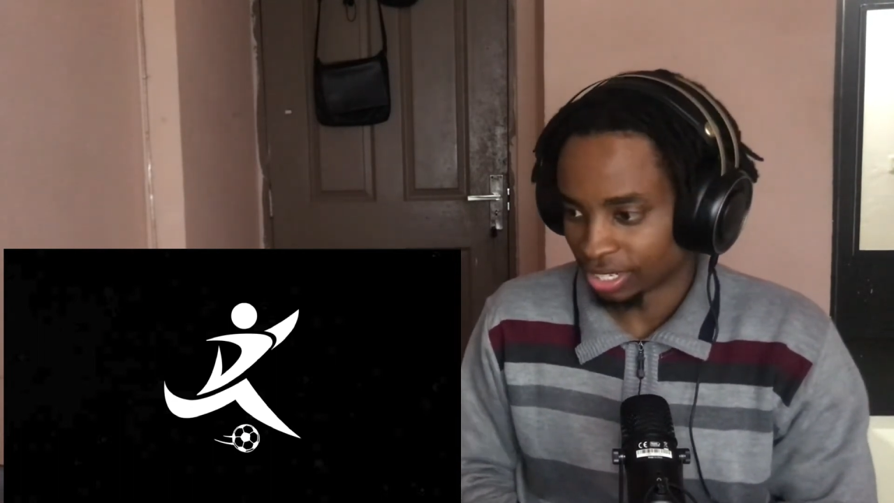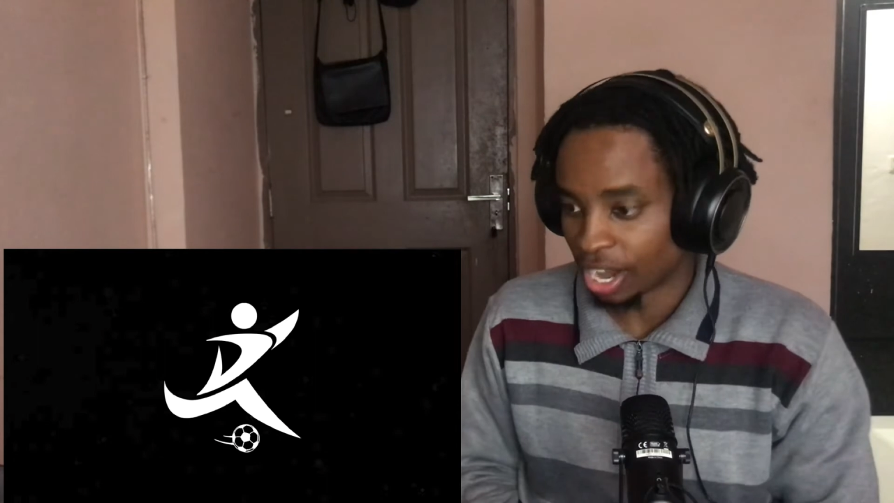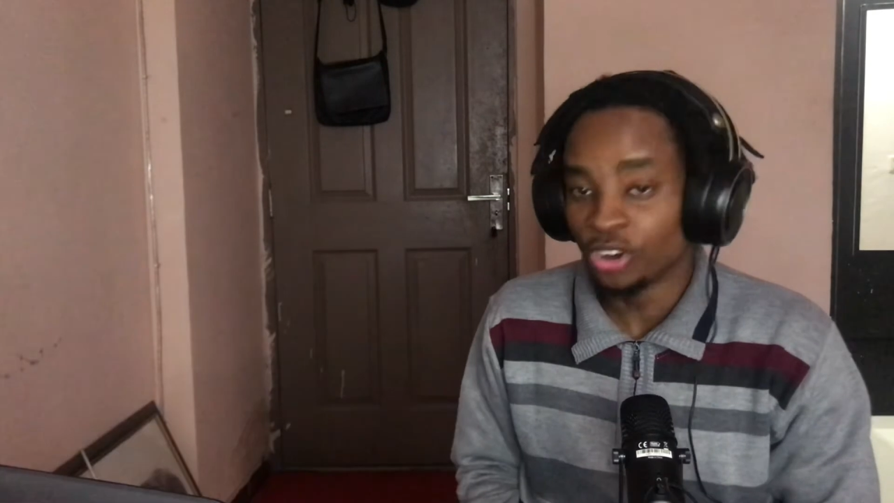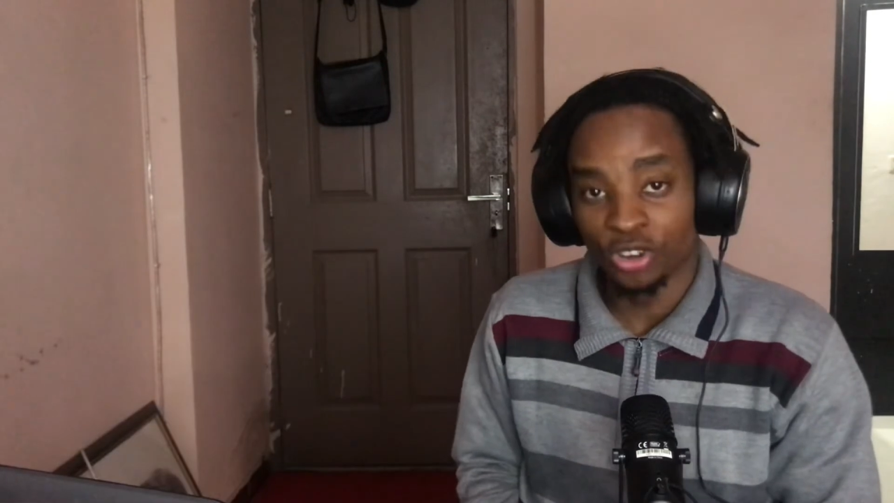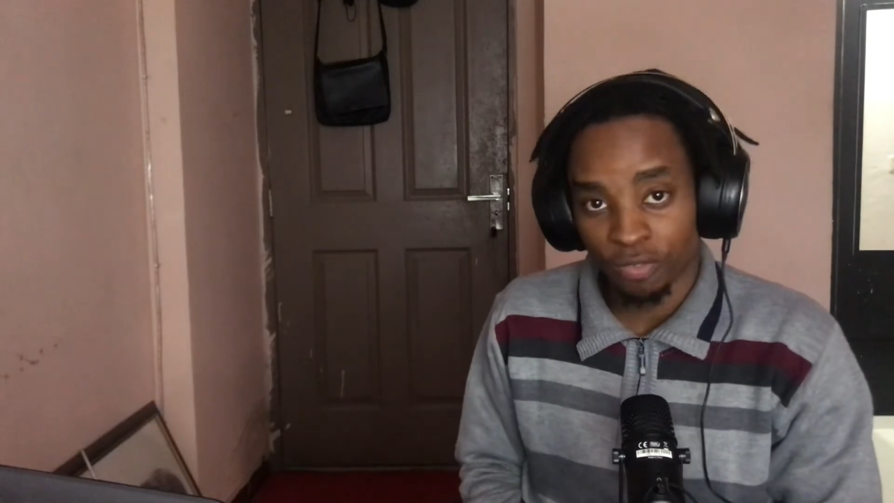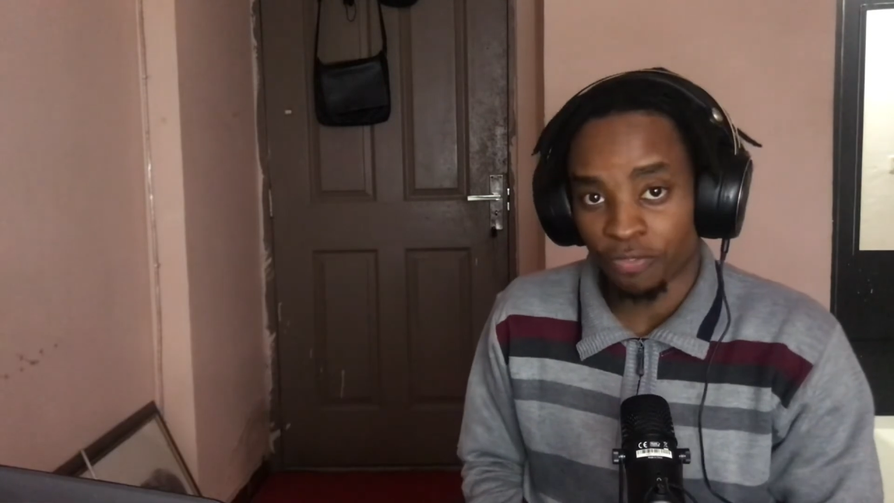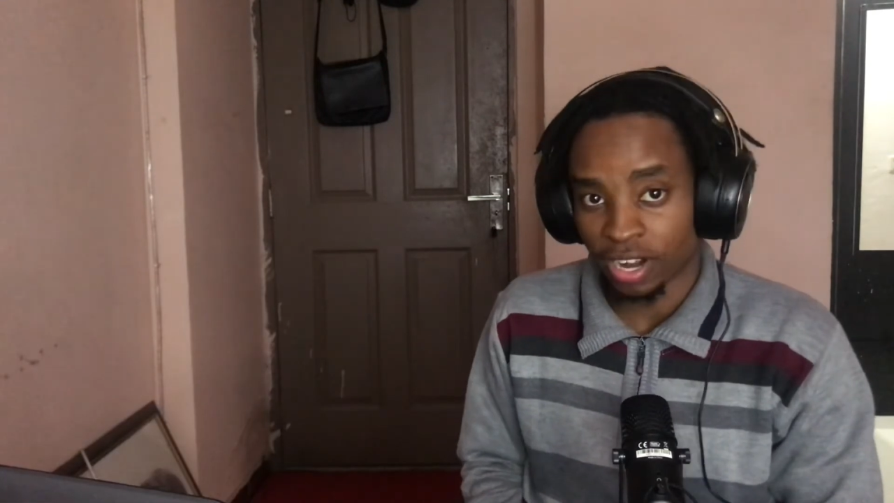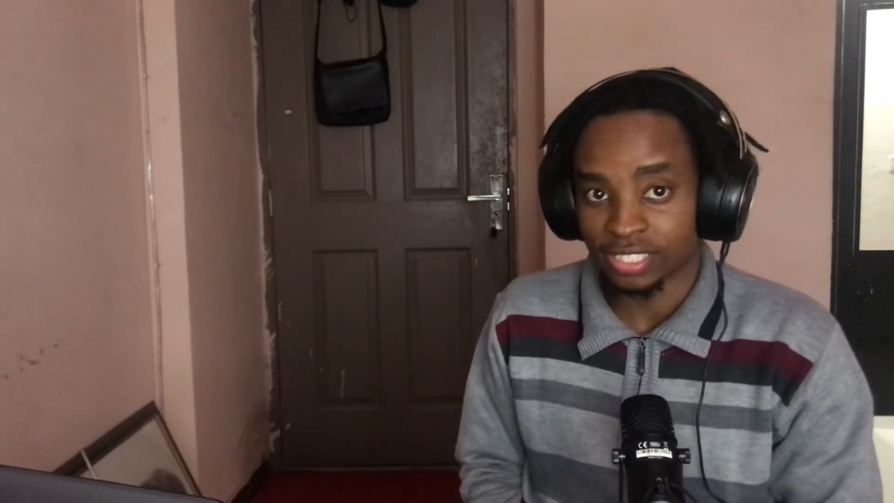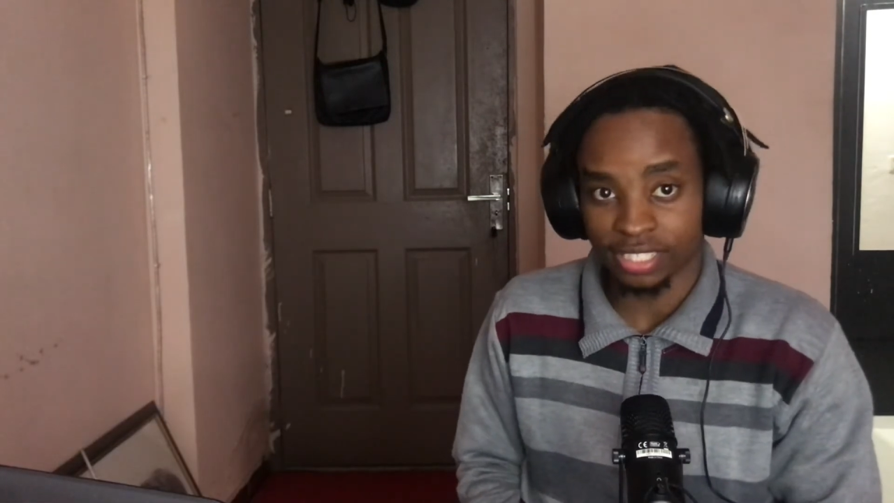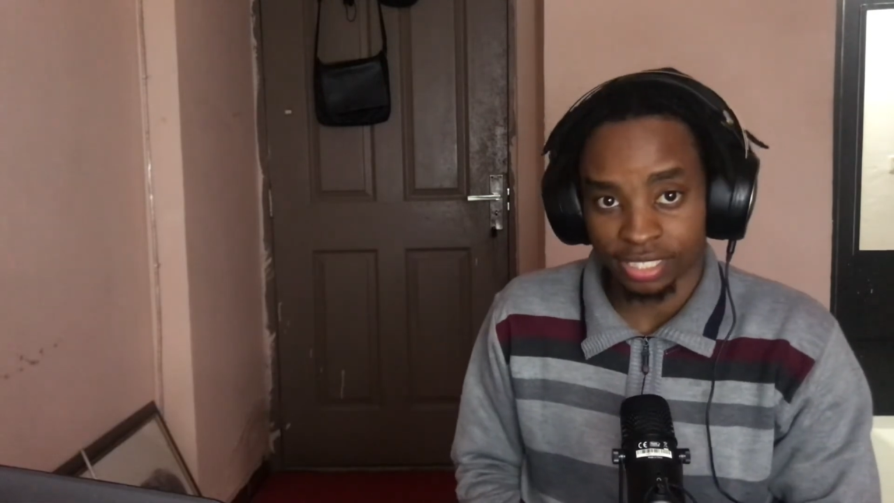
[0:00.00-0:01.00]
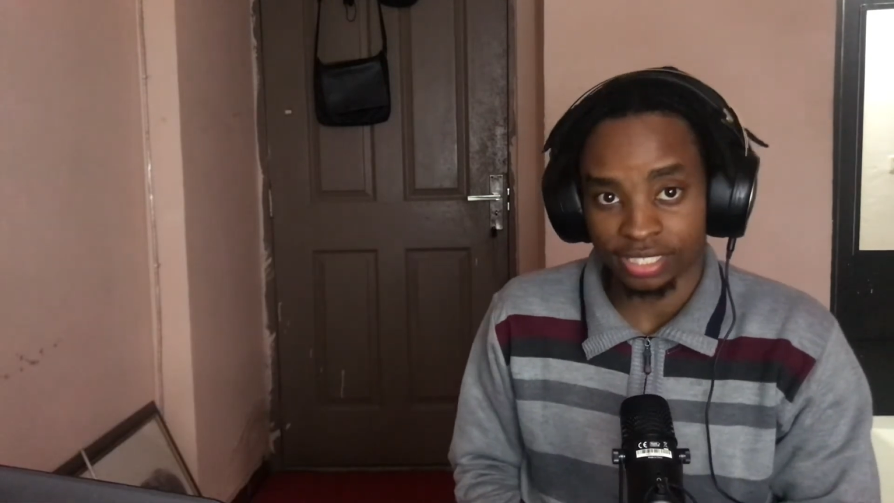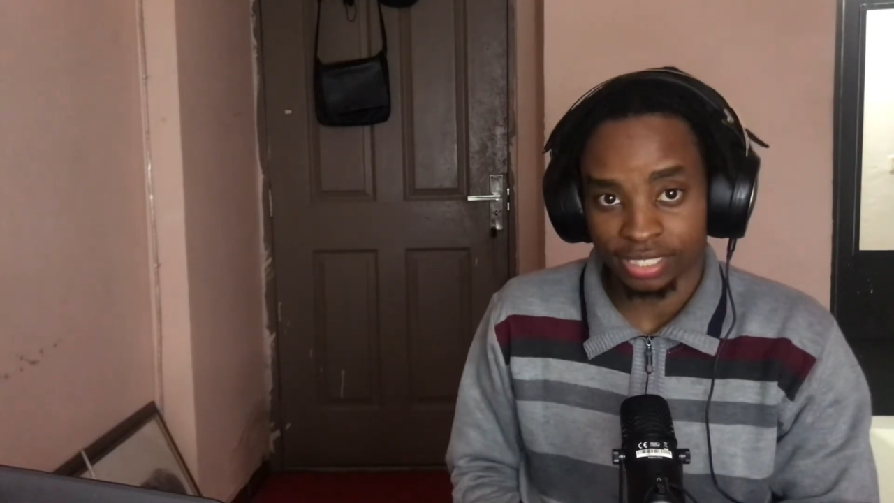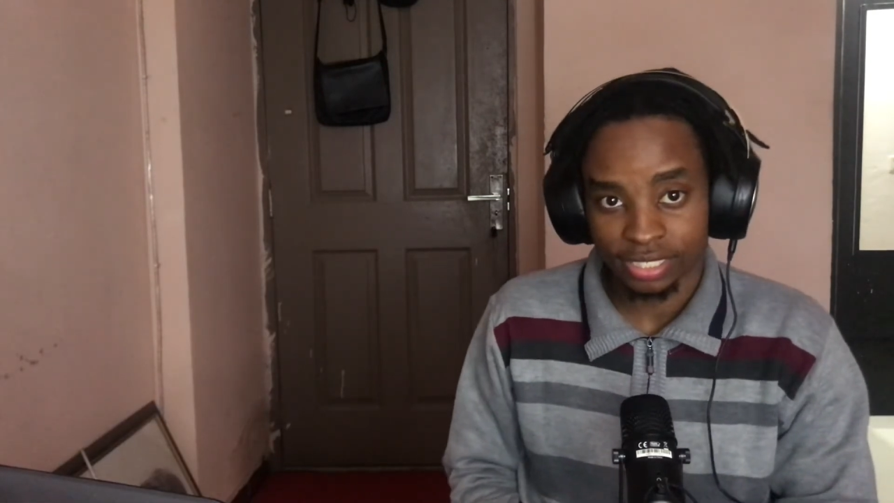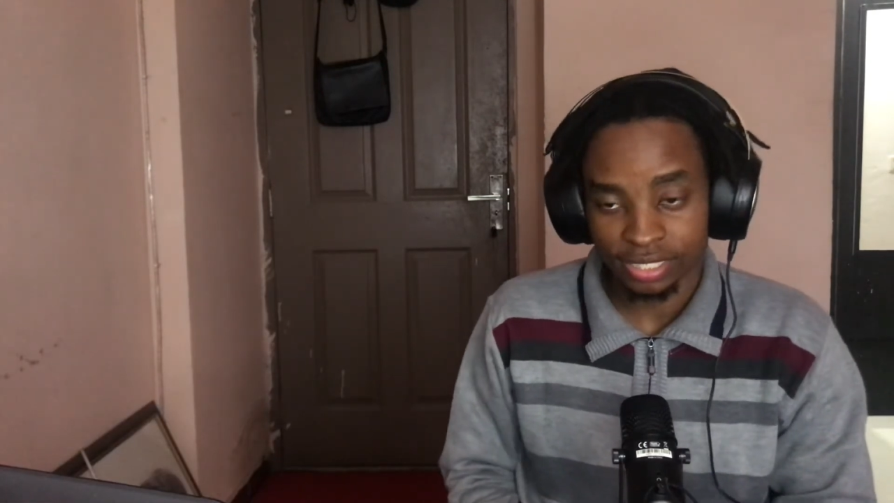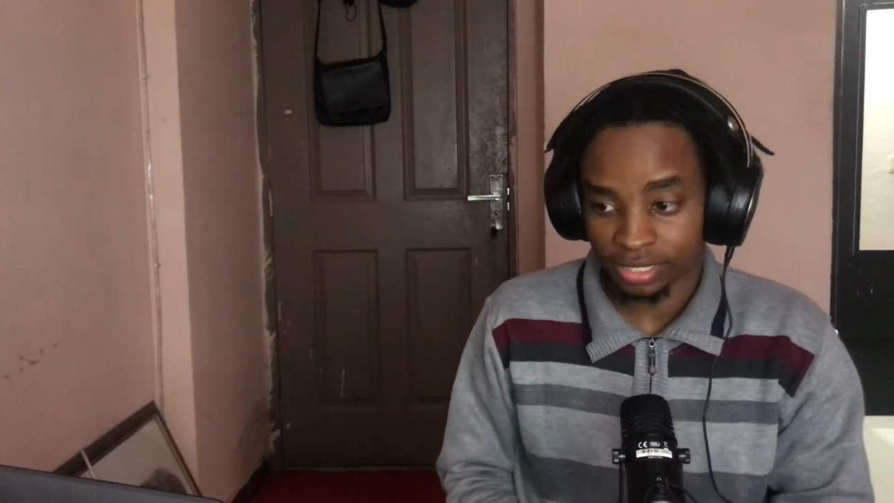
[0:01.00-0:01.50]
How good France is?